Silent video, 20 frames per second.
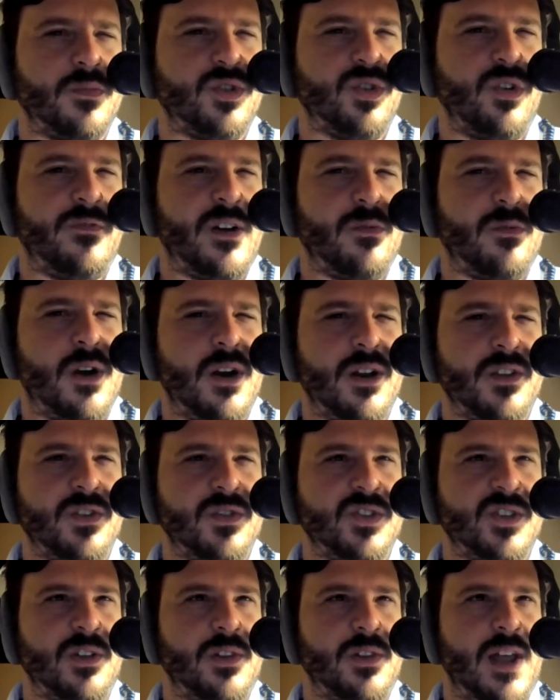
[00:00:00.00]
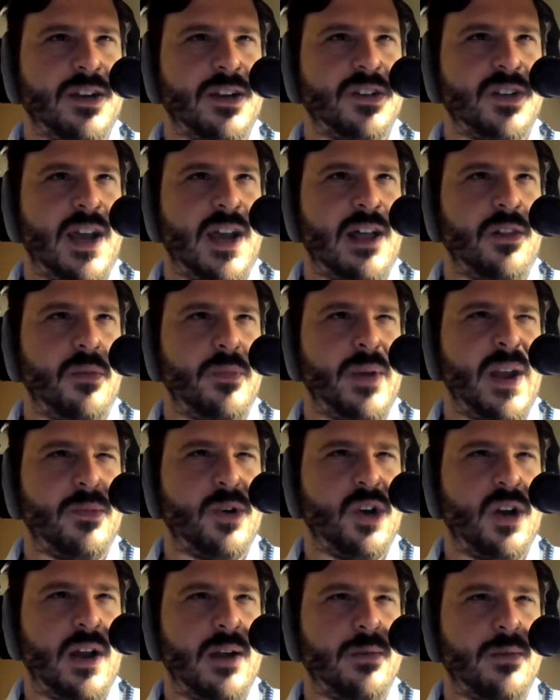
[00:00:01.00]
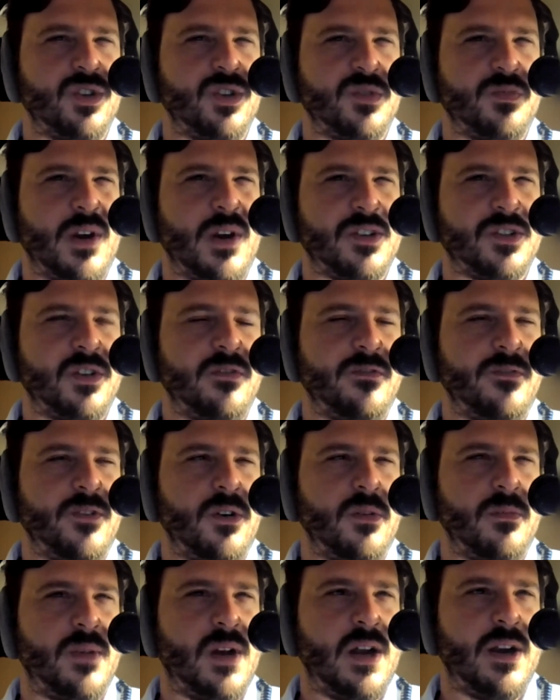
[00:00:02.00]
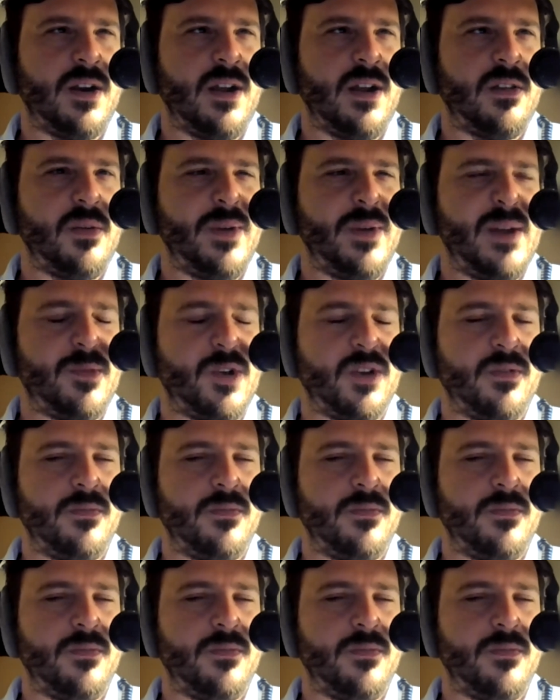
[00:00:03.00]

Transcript: So if I wanted to select Alabama, I would just press confirm on Alabama.